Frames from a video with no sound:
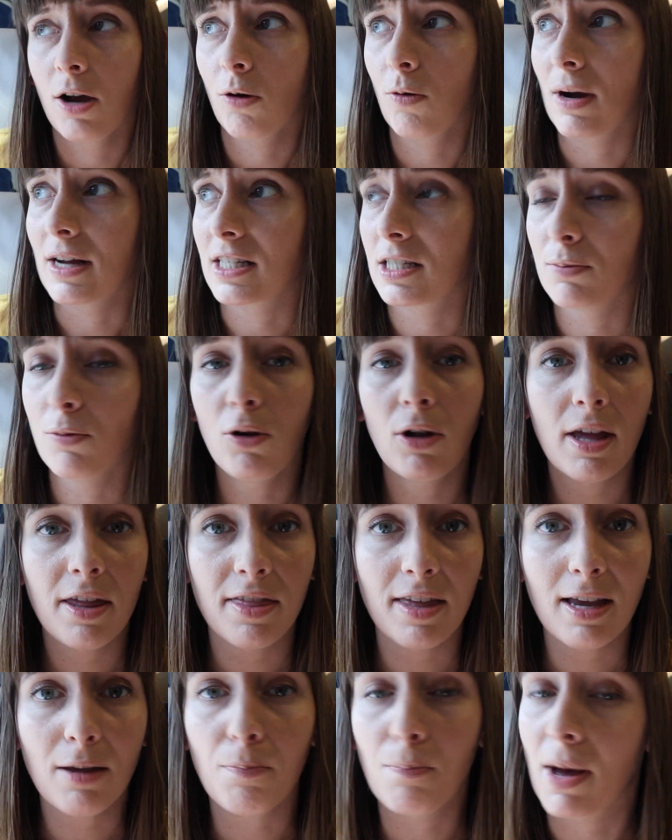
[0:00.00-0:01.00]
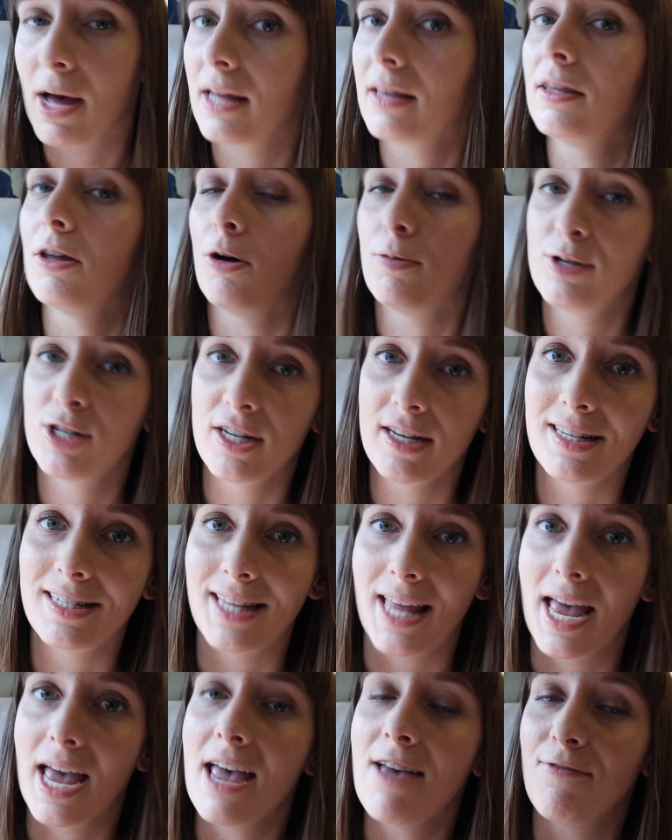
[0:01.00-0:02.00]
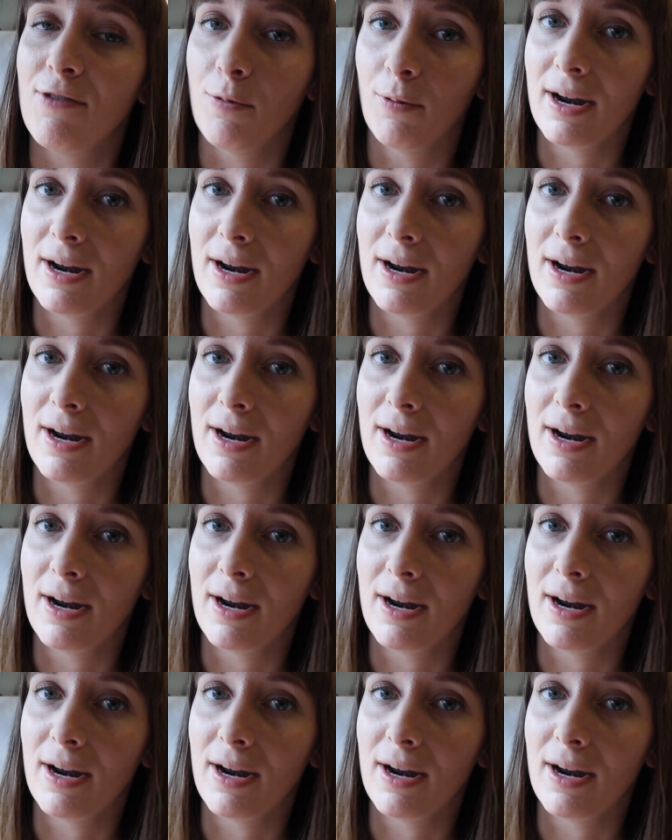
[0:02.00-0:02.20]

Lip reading: quite small, I think, but the option is there if